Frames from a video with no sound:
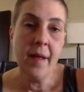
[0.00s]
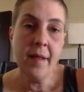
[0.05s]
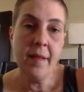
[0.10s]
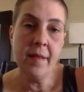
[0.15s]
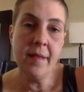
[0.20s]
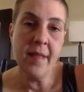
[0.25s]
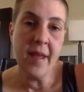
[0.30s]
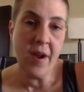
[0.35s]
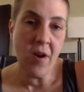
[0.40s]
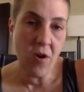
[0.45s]

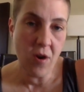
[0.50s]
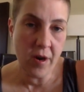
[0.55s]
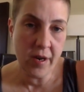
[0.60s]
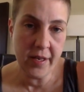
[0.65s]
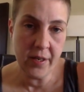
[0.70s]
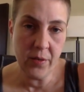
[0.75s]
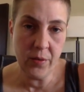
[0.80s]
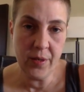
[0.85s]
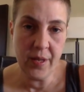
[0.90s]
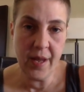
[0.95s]
They
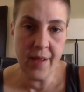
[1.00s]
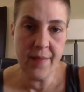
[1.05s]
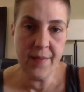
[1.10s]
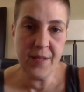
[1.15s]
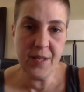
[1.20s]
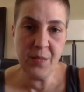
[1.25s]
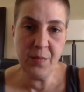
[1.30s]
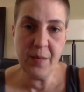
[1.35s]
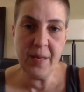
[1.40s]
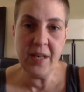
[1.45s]
argued that
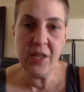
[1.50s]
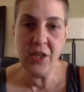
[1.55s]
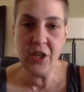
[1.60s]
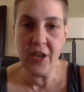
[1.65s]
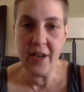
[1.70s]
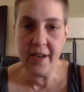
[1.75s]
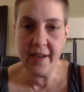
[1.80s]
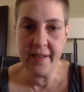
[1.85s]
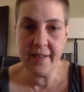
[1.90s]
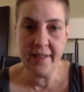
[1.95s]
the Speech
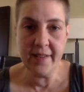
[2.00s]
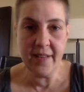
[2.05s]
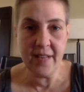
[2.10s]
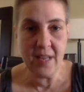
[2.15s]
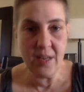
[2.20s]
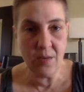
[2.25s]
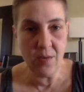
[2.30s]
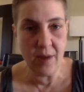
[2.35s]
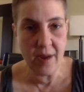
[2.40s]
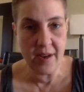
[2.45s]
Act in the
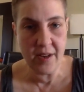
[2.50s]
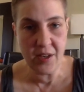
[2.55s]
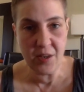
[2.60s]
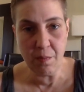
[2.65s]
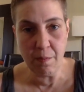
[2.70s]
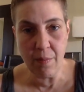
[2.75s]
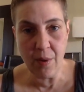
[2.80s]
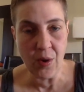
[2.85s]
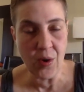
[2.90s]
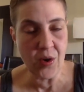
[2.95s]
U.S.
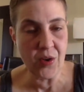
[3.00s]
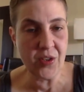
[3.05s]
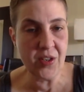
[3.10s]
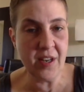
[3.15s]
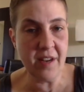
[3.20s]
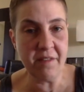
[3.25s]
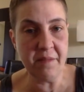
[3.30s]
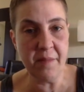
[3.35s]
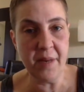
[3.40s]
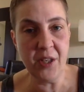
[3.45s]
bars
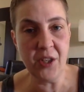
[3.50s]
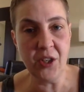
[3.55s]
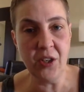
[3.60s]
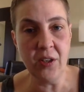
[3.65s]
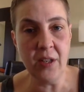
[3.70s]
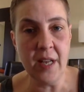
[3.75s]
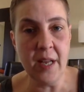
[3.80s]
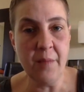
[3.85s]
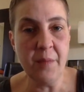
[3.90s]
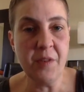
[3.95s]
defamation
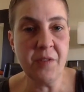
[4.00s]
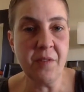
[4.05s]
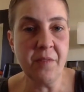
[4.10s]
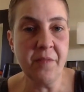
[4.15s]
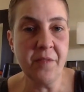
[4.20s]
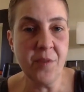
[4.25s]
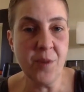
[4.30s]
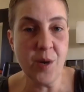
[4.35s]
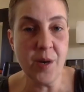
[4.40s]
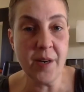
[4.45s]
claims from
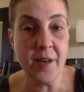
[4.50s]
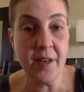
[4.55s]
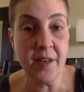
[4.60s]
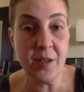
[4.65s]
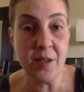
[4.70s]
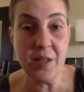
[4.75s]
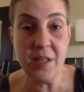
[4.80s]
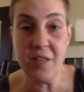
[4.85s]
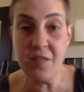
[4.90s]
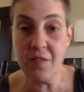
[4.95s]
foreign
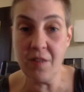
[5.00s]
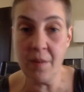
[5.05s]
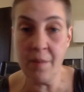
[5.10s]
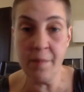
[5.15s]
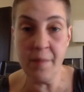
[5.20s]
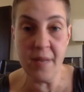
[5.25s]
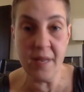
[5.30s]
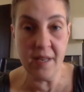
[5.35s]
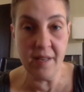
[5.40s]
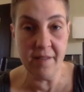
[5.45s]
countries from
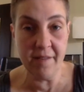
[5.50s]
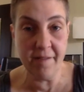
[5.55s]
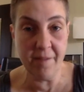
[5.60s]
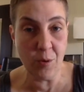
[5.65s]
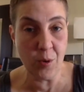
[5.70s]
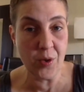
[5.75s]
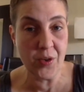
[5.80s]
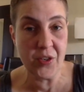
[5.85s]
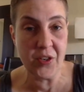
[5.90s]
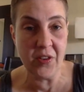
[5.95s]
being
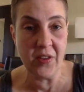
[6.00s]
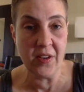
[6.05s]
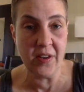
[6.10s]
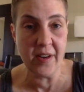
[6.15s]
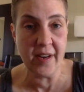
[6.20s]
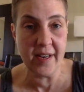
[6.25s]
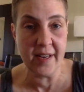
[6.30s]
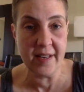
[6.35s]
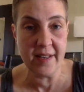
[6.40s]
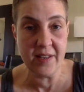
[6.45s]
enforced in the
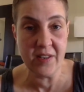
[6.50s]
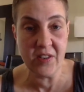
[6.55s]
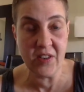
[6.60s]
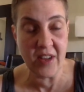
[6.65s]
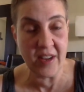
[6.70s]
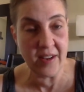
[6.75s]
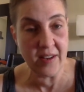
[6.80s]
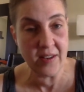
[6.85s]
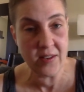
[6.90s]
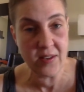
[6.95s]
United
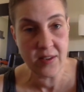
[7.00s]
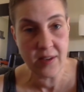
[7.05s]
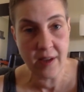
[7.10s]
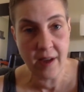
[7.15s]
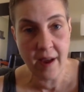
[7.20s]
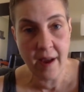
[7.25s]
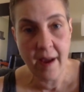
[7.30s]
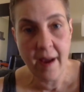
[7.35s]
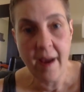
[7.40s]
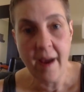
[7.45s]
States.
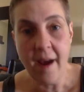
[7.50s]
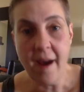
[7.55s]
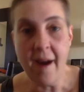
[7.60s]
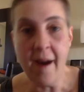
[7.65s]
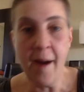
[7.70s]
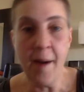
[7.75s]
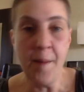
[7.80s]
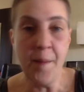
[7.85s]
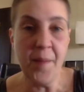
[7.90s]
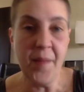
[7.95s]

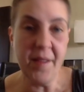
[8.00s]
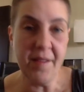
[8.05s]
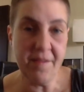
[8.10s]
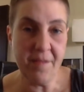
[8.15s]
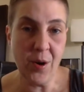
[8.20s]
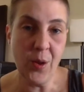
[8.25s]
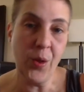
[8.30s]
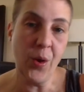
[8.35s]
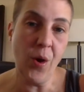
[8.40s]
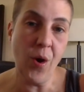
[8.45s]
They
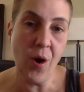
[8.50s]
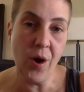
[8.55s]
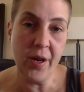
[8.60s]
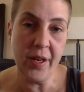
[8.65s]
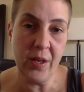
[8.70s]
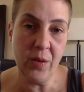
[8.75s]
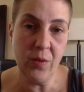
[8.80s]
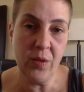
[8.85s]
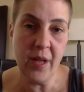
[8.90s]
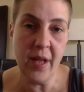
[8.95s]
further
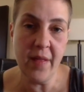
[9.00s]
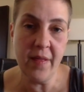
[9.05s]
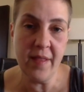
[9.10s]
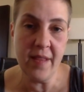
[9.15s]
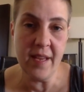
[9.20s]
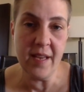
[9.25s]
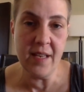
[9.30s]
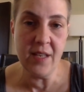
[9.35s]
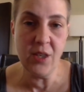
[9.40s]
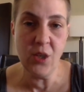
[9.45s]
argued that
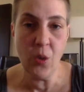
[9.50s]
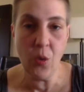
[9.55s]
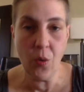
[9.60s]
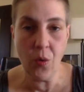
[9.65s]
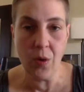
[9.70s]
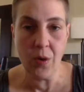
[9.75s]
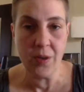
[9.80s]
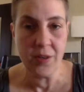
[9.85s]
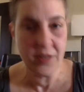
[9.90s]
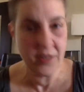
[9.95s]
the
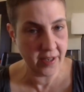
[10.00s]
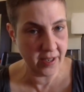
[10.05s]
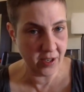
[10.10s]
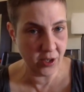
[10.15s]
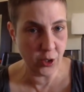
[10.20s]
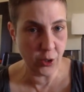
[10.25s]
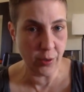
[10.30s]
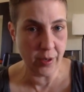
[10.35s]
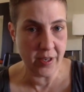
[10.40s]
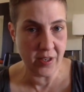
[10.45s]
tort,
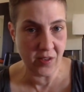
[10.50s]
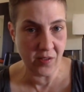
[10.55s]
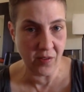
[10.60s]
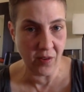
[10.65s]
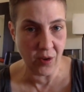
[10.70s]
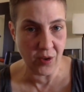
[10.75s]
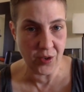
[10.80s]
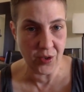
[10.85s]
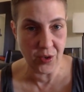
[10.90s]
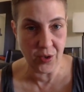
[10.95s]
injurious
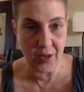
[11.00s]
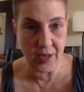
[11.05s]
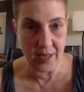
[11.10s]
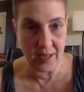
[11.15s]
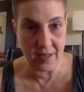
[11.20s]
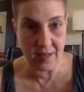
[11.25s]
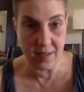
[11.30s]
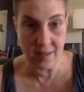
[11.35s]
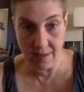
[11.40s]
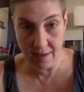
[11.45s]
falsehood,
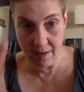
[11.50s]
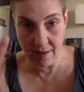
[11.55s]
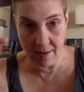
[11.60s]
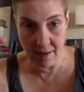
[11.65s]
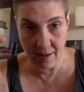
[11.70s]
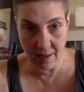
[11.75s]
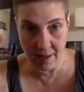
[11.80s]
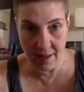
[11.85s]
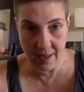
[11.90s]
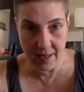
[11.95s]
is
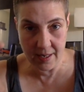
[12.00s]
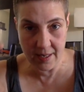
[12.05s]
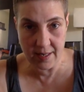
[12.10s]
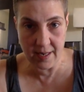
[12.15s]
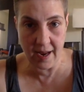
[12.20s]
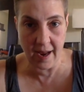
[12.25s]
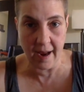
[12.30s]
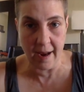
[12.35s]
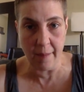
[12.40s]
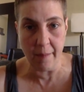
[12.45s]
the
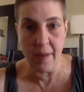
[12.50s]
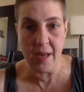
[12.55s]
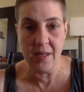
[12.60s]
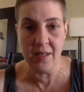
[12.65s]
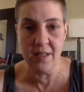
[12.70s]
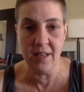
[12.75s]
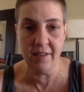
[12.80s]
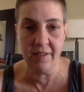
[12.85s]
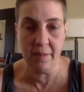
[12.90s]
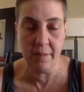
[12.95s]
same
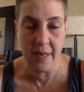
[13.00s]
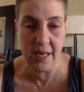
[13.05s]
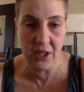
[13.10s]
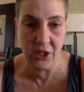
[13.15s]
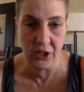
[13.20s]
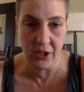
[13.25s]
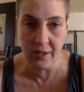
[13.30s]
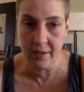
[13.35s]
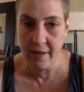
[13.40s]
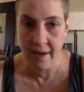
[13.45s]
as
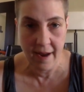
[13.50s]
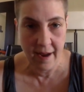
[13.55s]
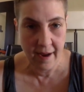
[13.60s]
defamation.